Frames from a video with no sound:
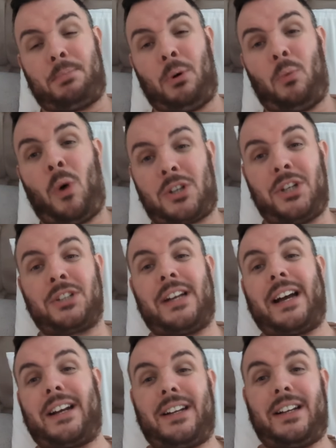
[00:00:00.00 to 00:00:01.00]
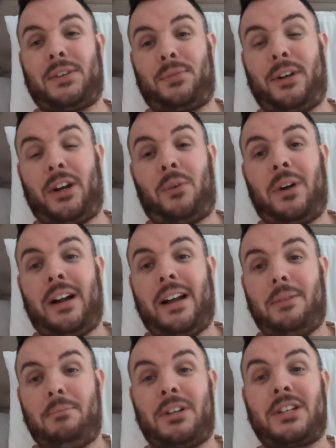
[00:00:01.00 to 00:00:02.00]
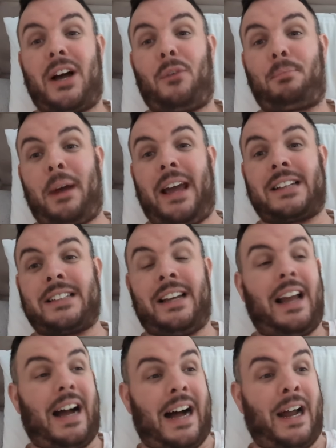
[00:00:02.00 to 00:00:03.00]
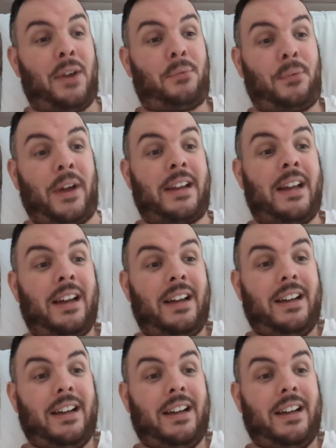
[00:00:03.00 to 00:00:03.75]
But what do you reckon of this video? Myself personally, I think